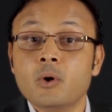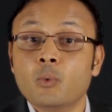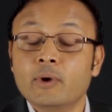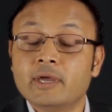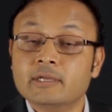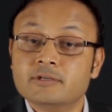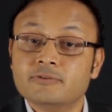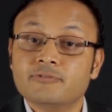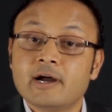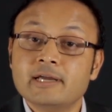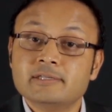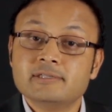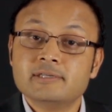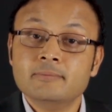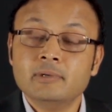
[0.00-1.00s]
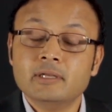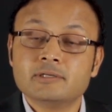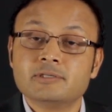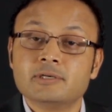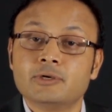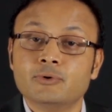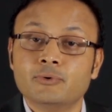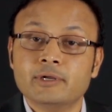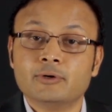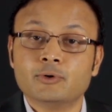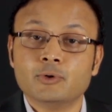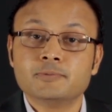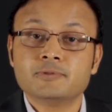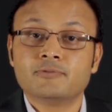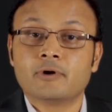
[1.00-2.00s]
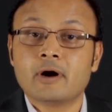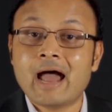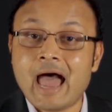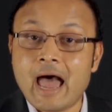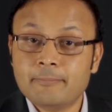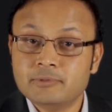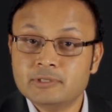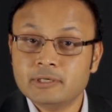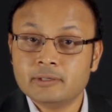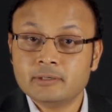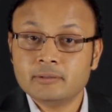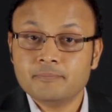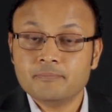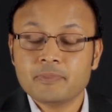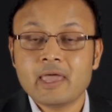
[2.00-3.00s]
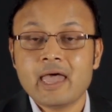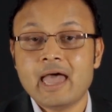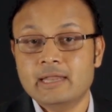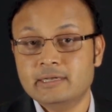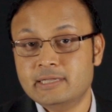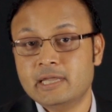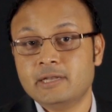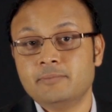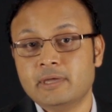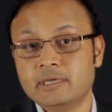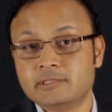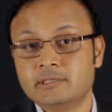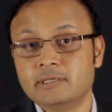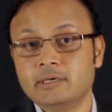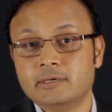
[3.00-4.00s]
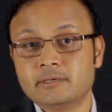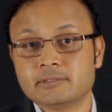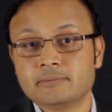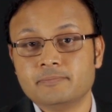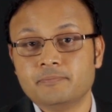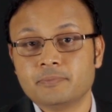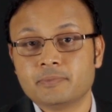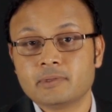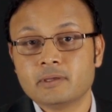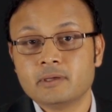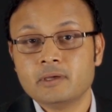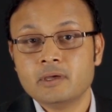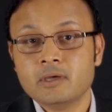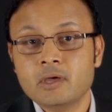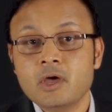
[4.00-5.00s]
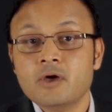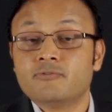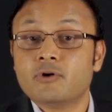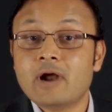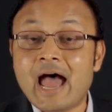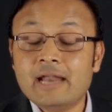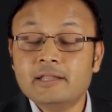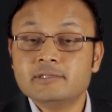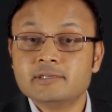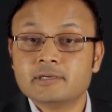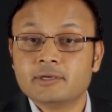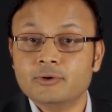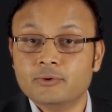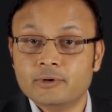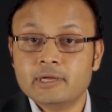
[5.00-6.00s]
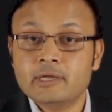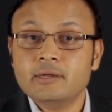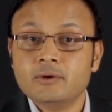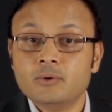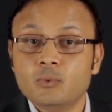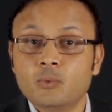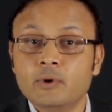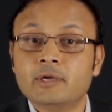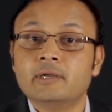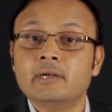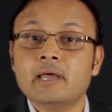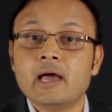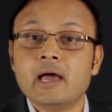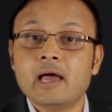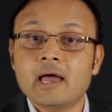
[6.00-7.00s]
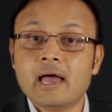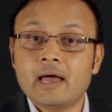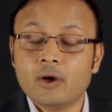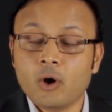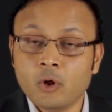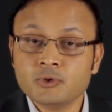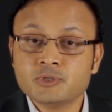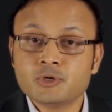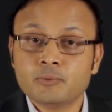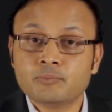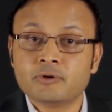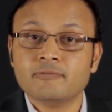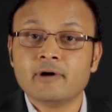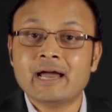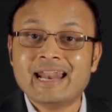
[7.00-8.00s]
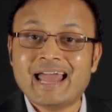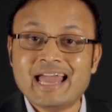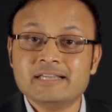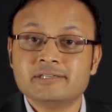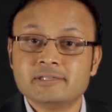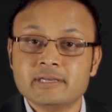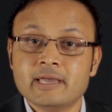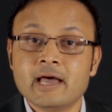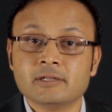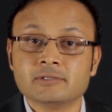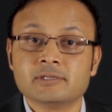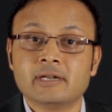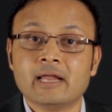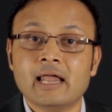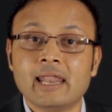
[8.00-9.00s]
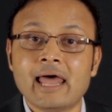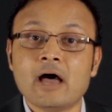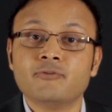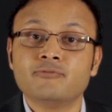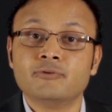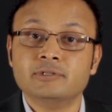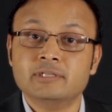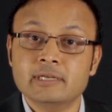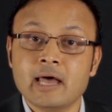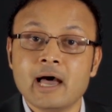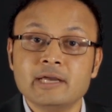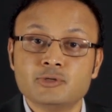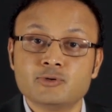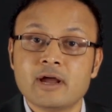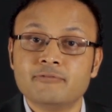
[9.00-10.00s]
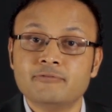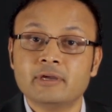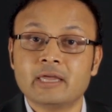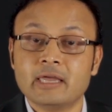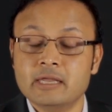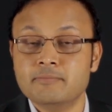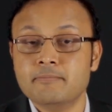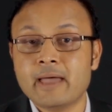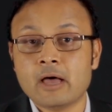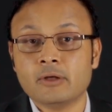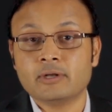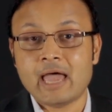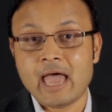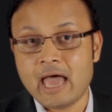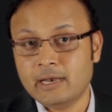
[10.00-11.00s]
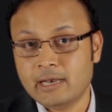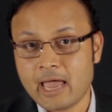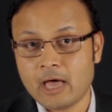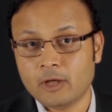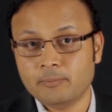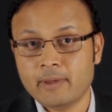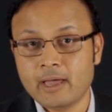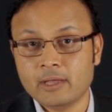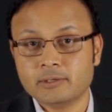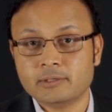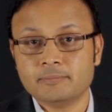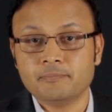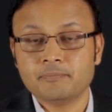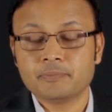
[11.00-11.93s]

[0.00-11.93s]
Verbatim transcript: We can define similar security groups for our app tier and database tiers. For added security, we could also provide ACLs that allow for deny traffic inbound and outbound.